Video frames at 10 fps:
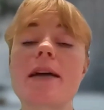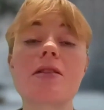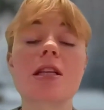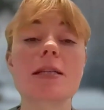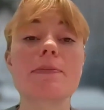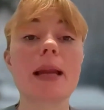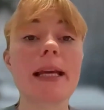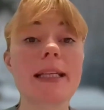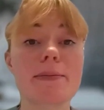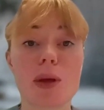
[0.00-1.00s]
and
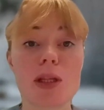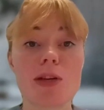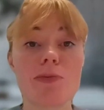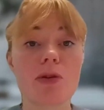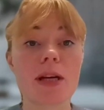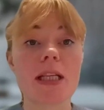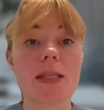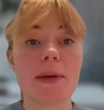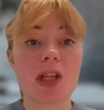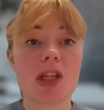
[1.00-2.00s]
displacement of marine
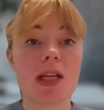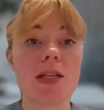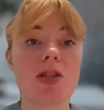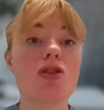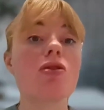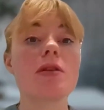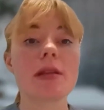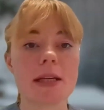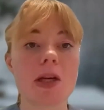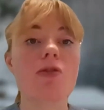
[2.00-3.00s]
species due to
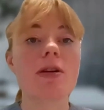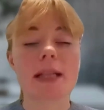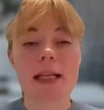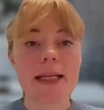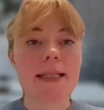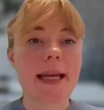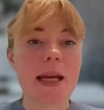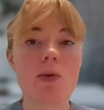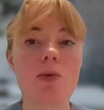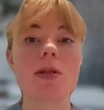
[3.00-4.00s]
this increasingly
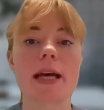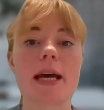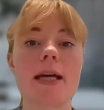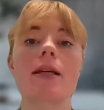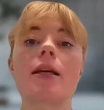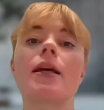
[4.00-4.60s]
acidic water.